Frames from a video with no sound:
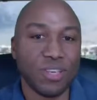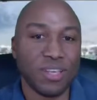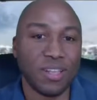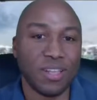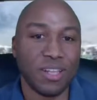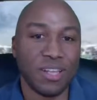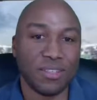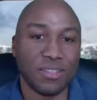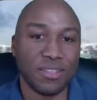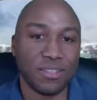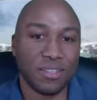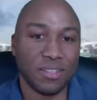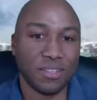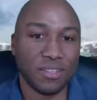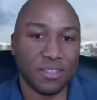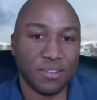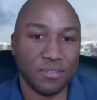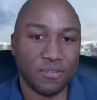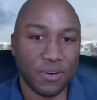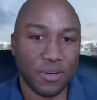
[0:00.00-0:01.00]
Leicester
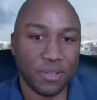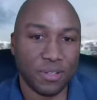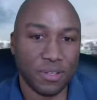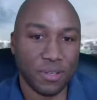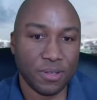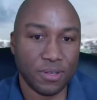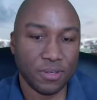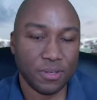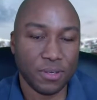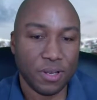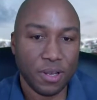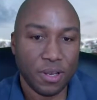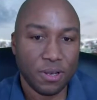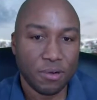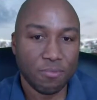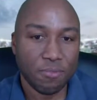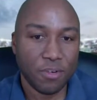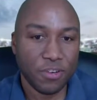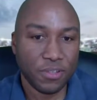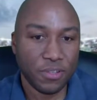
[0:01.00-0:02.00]
City versus
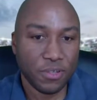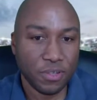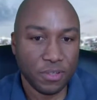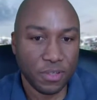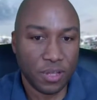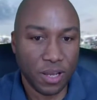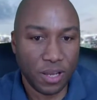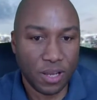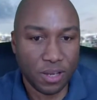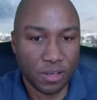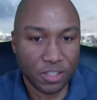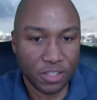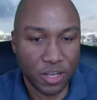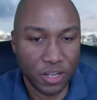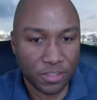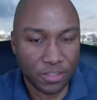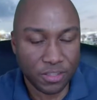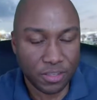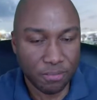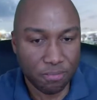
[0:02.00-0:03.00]

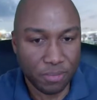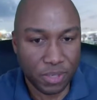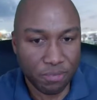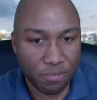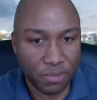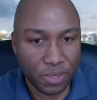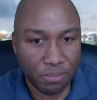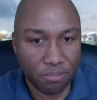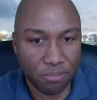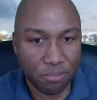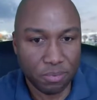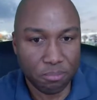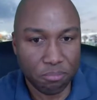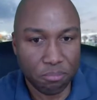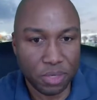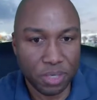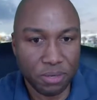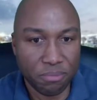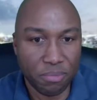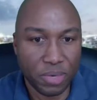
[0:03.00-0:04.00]
Chelsea.
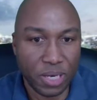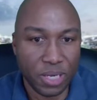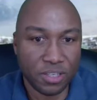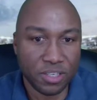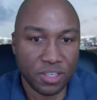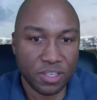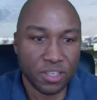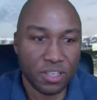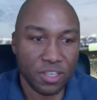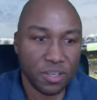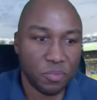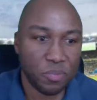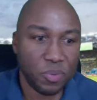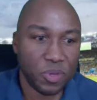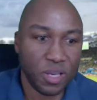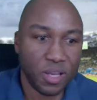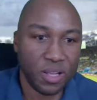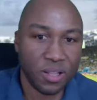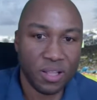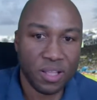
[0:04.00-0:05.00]
Big match in the
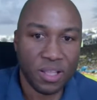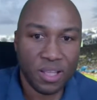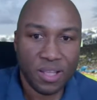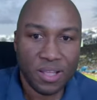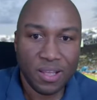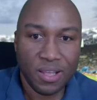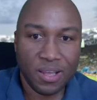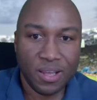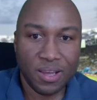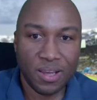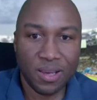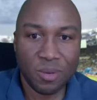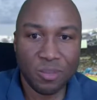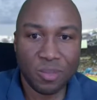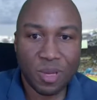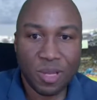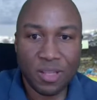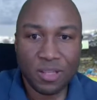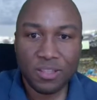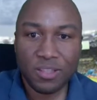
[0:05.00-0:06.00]
EPL.
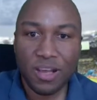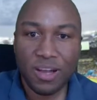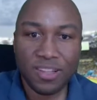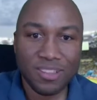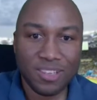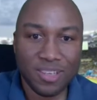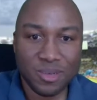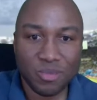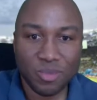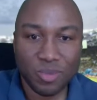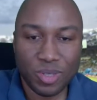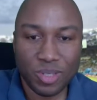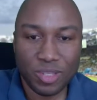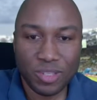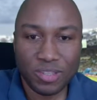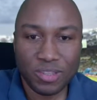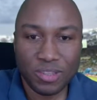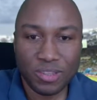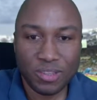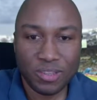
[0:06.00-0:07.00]
Tottenham
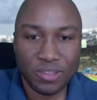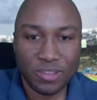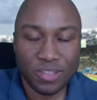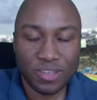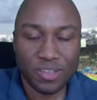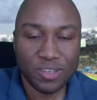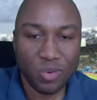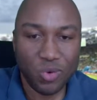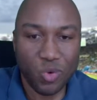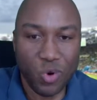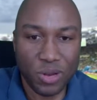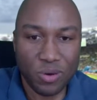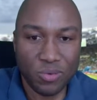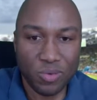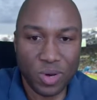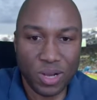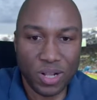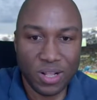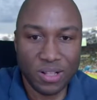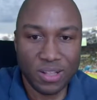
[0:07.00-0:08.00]
did quite
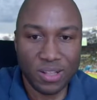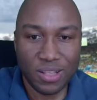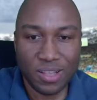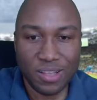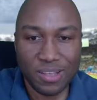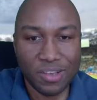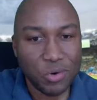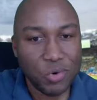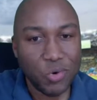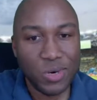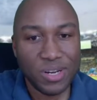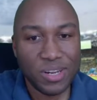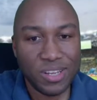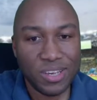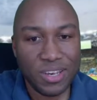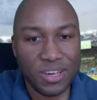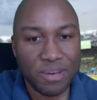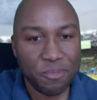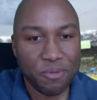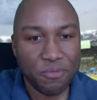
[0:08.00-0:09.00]
well.
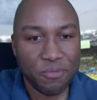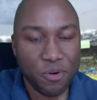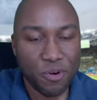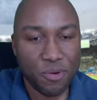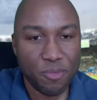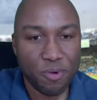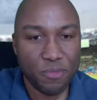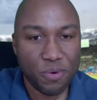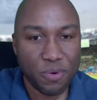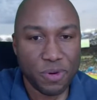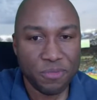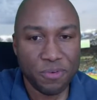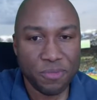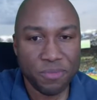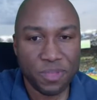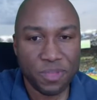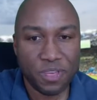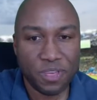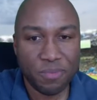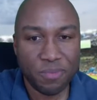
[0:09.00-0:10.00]
Quickly before we move away from
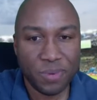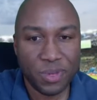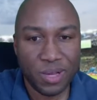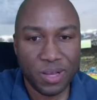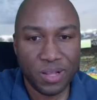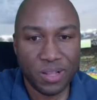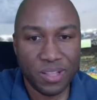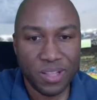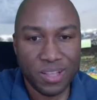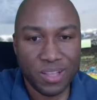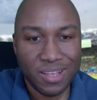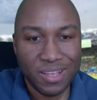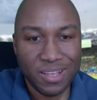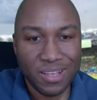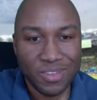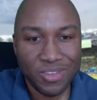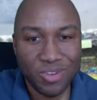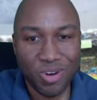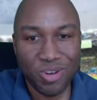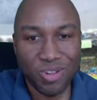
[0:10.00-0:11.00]
the EPL,
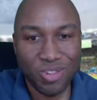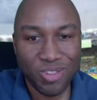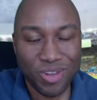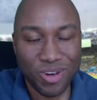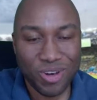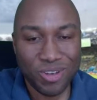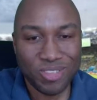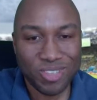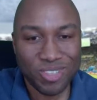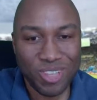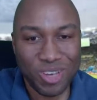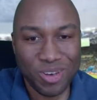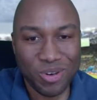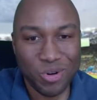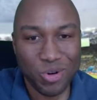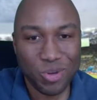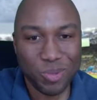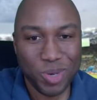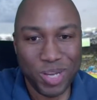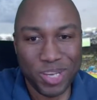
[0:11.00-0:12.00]
your thoughts on that
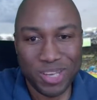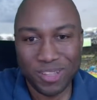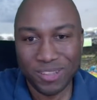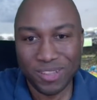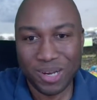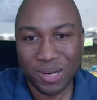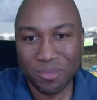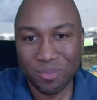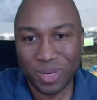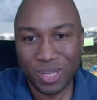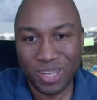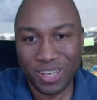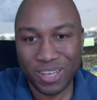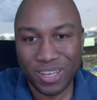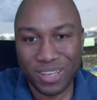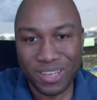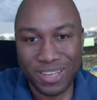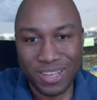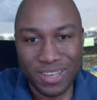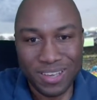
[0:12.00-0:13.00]
goal by Ndombele?
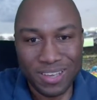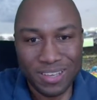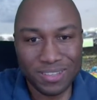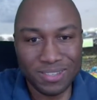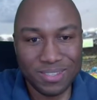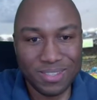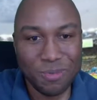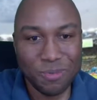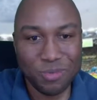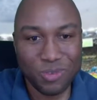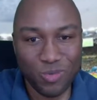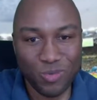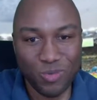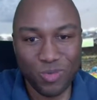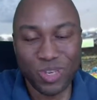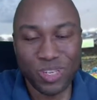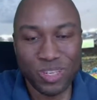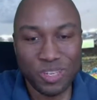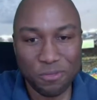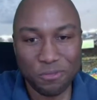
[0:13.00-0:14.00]
He seems to
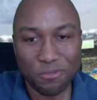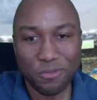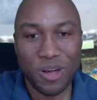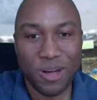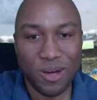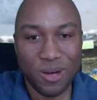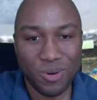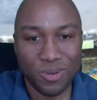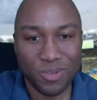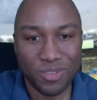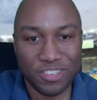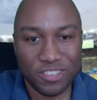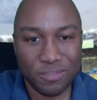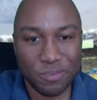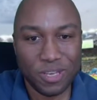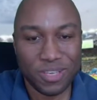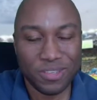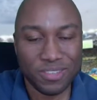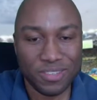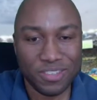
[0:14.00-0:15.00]
really found his
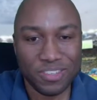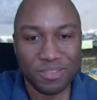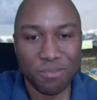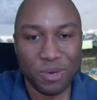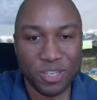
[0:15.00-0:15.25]
space in this